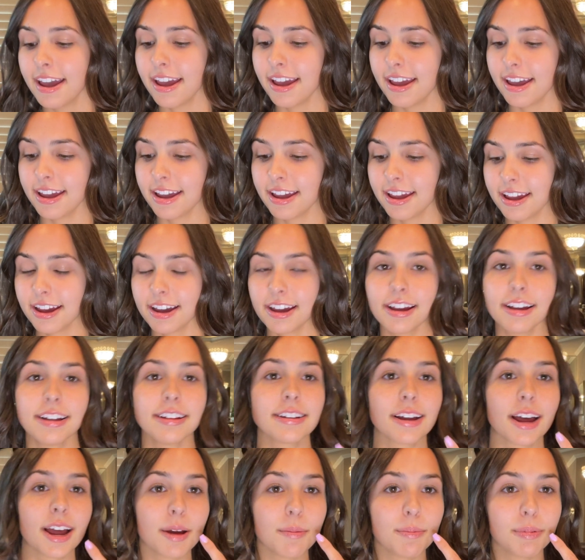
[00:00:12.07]
And
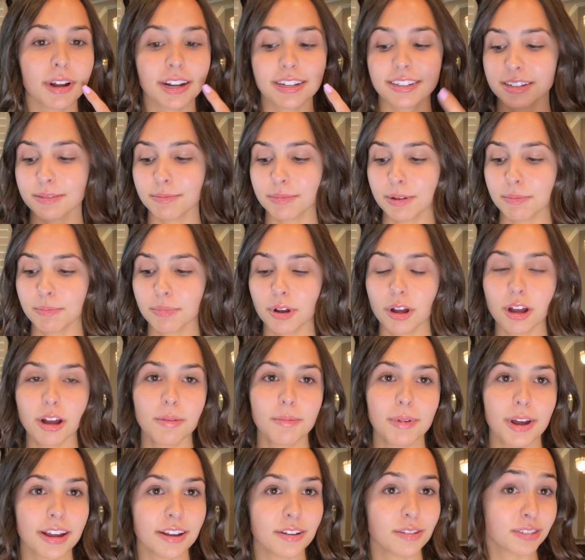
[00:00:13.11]
I applied some lip balm.
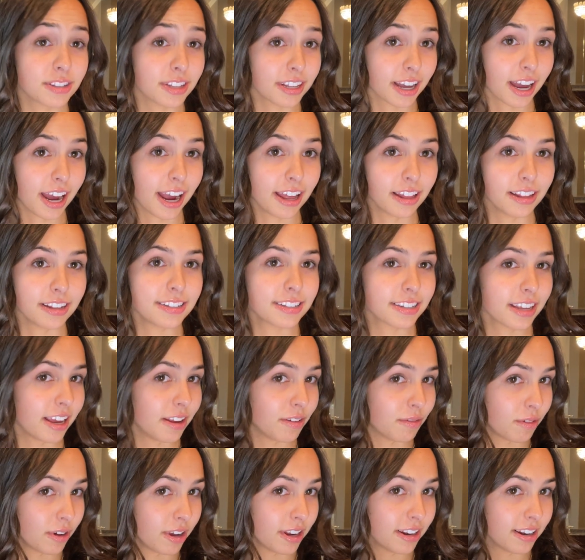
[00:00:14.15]
I used the Kylie Skin
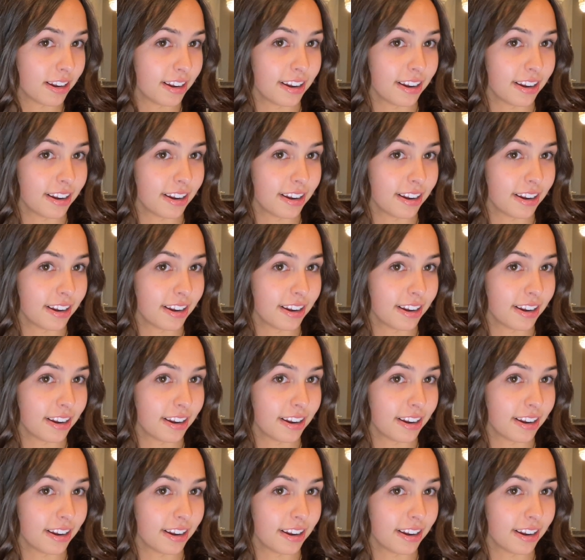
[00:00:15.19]
one.